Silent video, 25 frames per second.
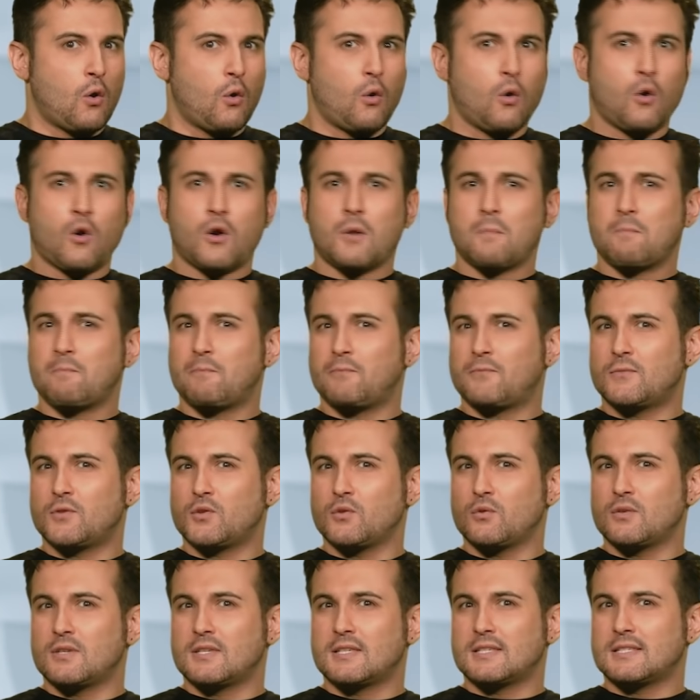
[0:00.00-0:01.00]
Or
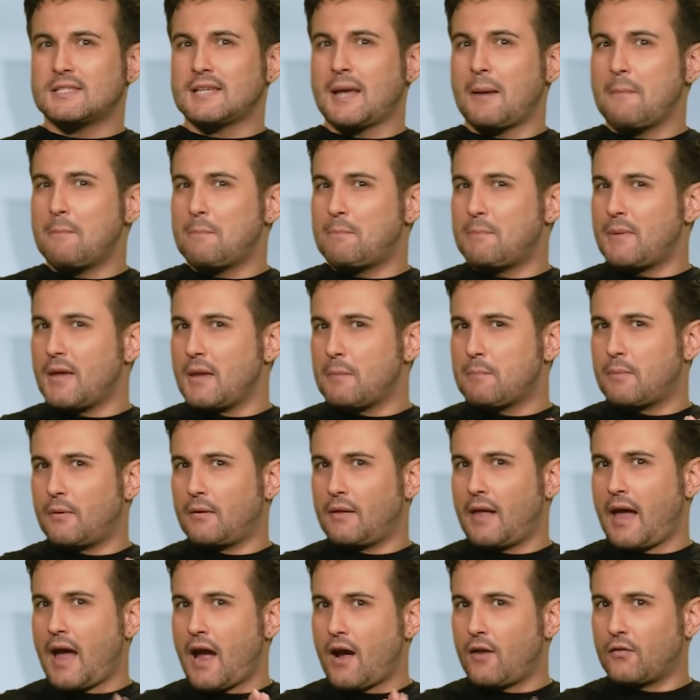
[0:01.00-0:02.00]
do some
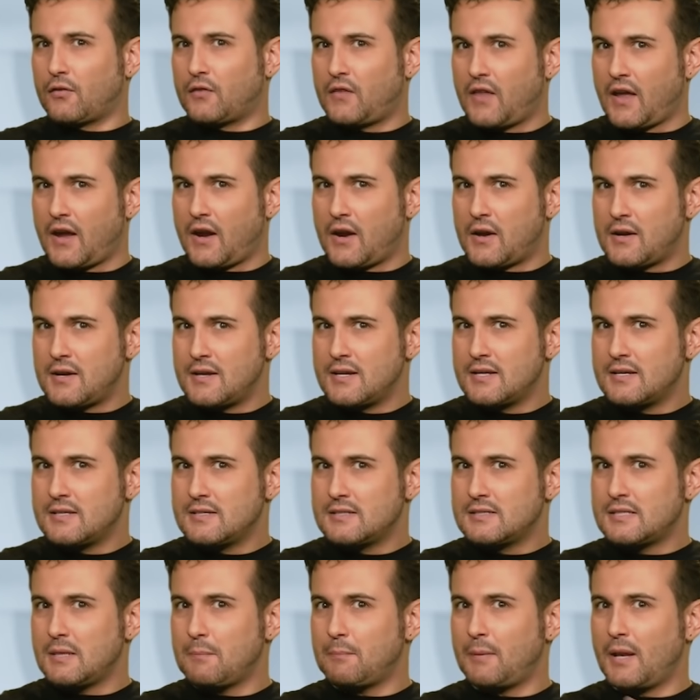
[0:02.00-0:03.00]
people out there
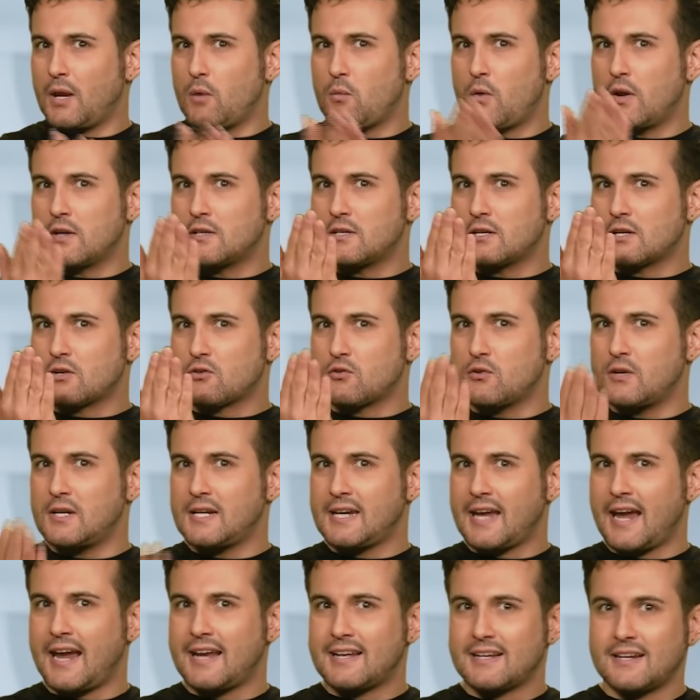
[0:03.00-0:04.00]
simply want to
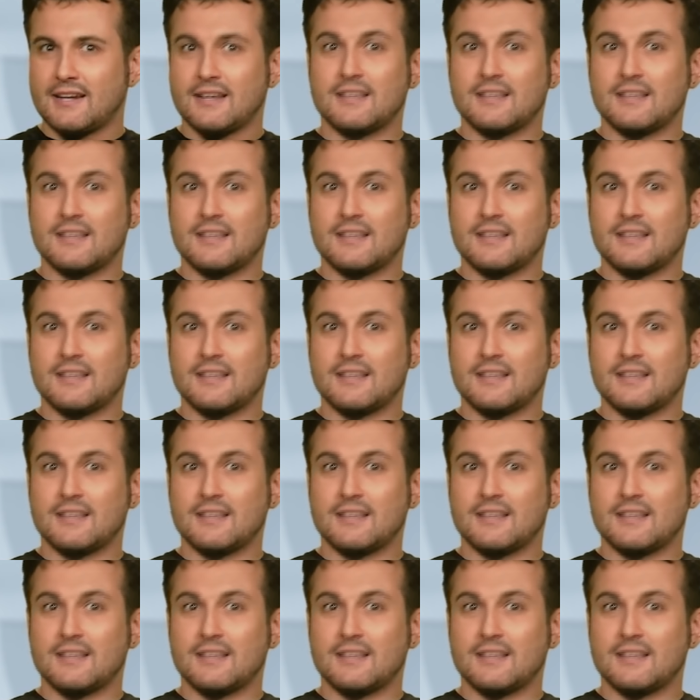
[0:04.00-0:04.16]
create